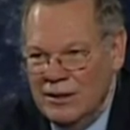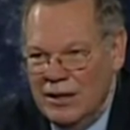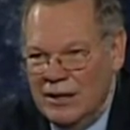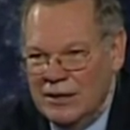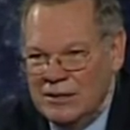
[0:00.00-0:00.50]

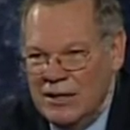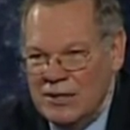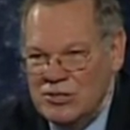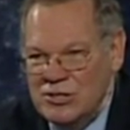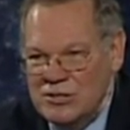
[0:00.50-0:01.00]
and it
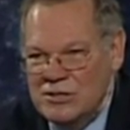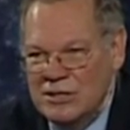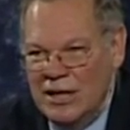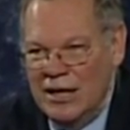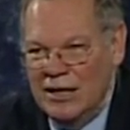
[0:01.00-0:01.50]
catches
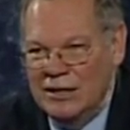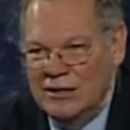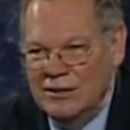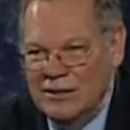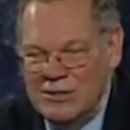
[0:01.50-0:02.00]
the egg.
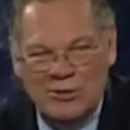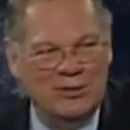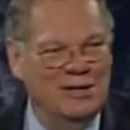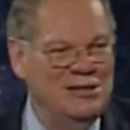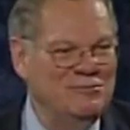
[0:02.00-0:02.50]

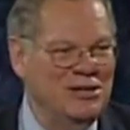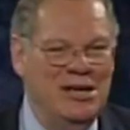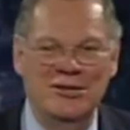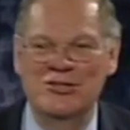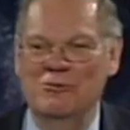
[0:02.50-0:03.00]
Sort of like if the
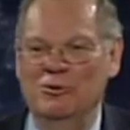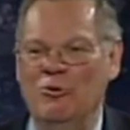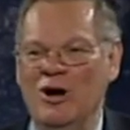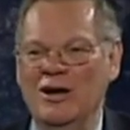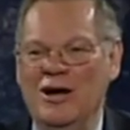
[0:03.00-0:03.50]
catcher were to
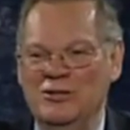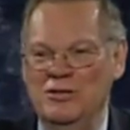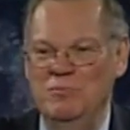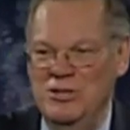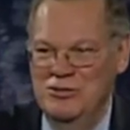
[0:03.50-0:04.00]
walk out
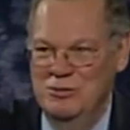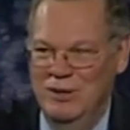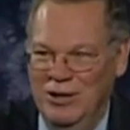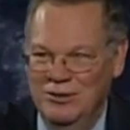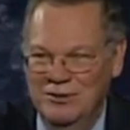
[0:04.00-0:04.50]
to the pitcher's
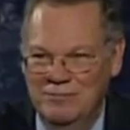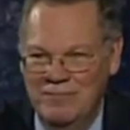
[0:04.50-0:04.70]
mound,